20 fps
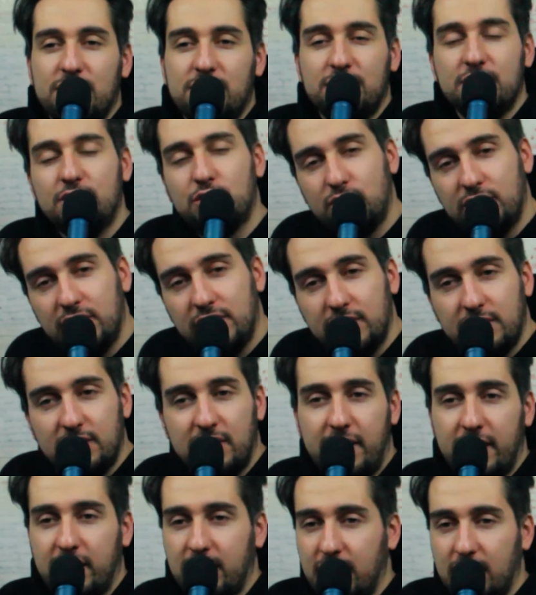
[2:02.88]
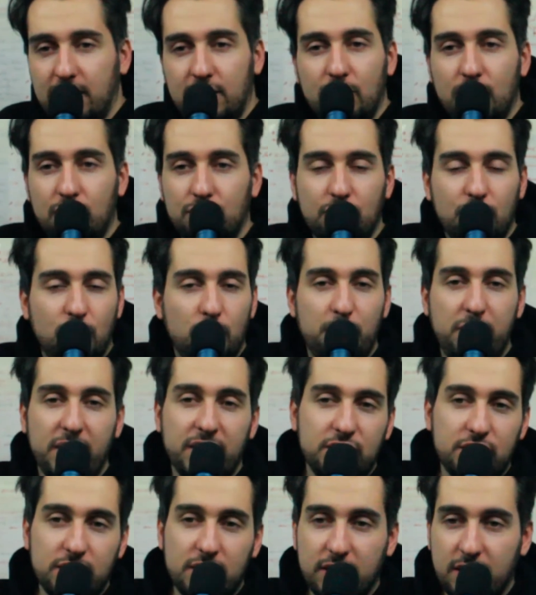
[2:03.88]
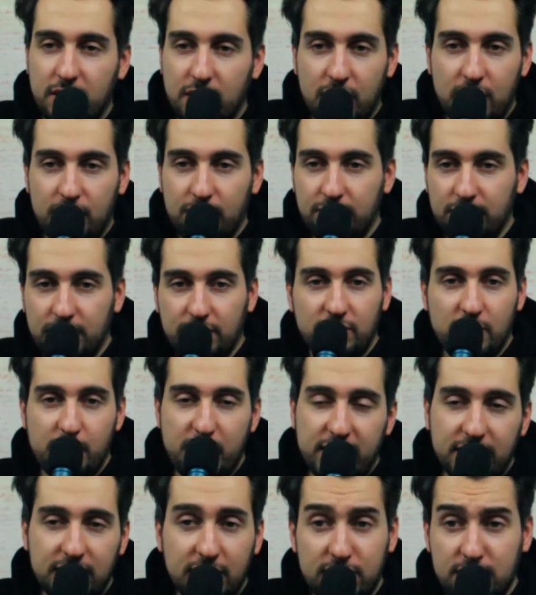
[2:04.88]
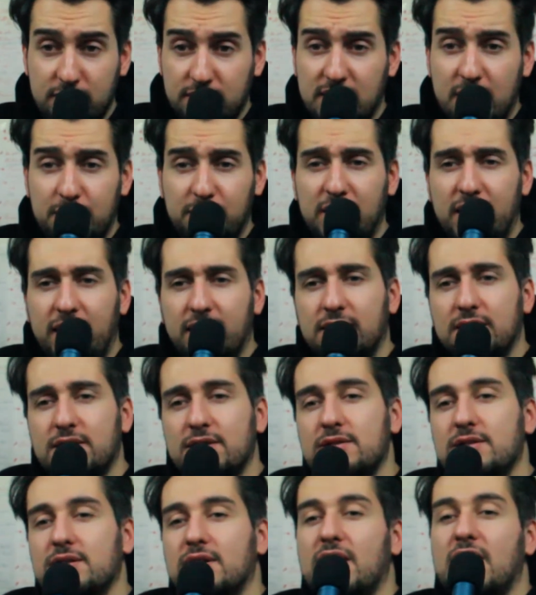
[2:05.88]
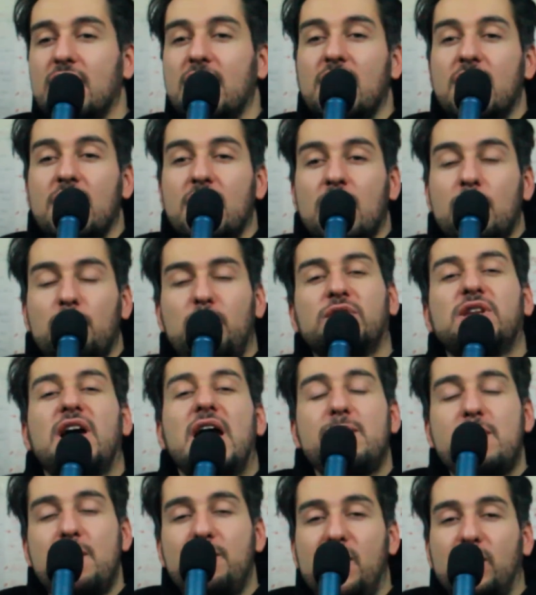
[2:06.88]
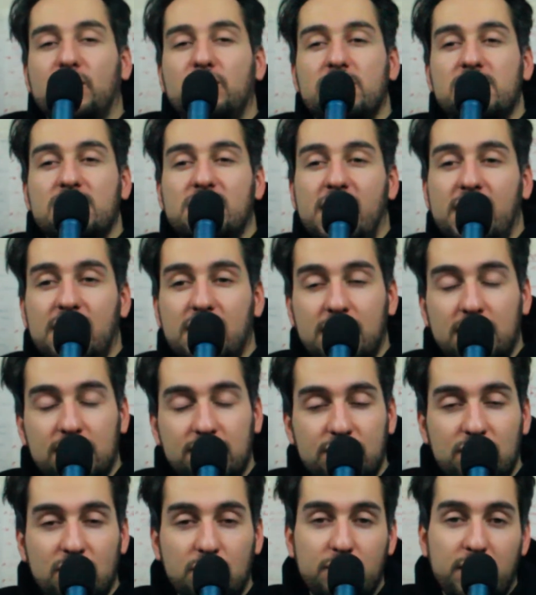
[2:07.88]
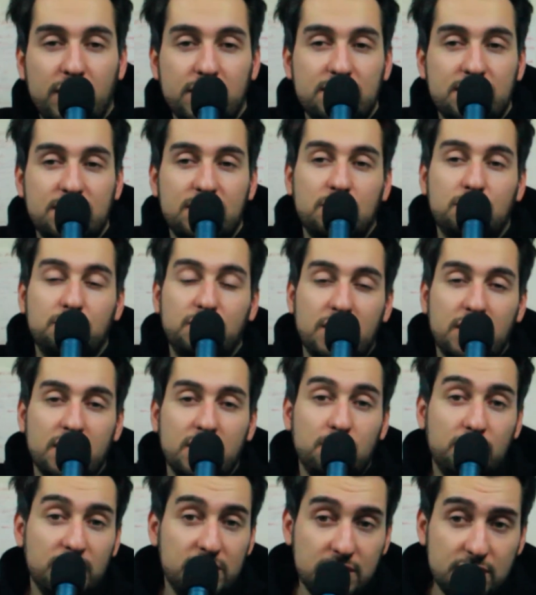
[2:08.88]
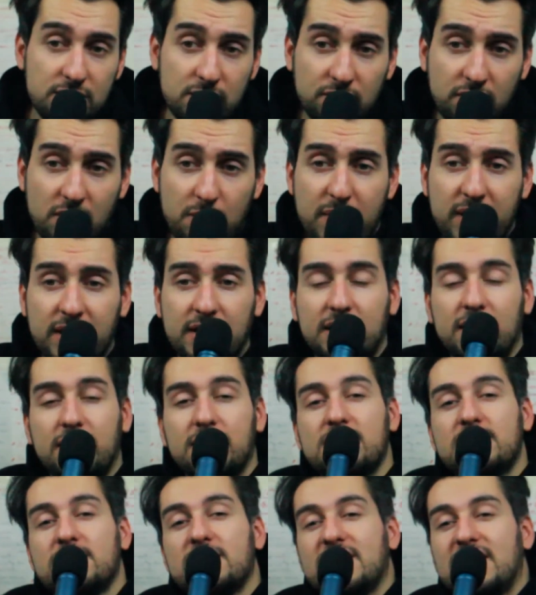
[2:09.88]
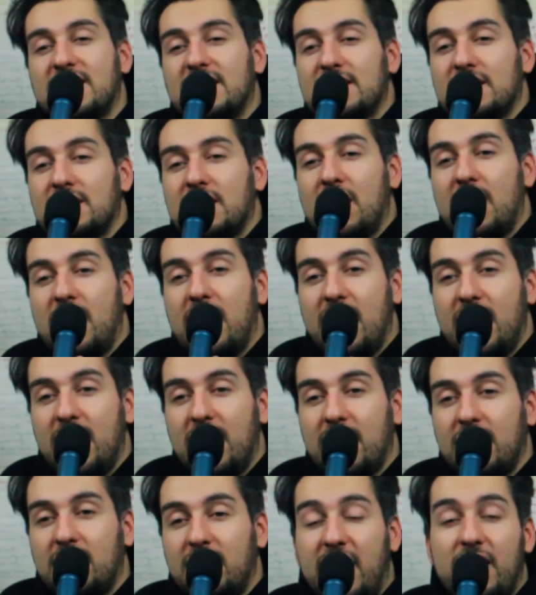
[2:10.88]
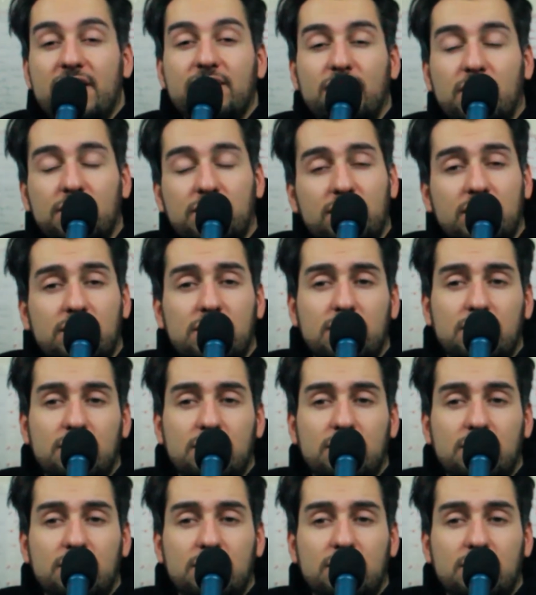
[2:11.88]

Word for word: degree, like no no bachelor of informatics or something like this. But I'm about to study in a few months here in Berlin business informatics, and I thought it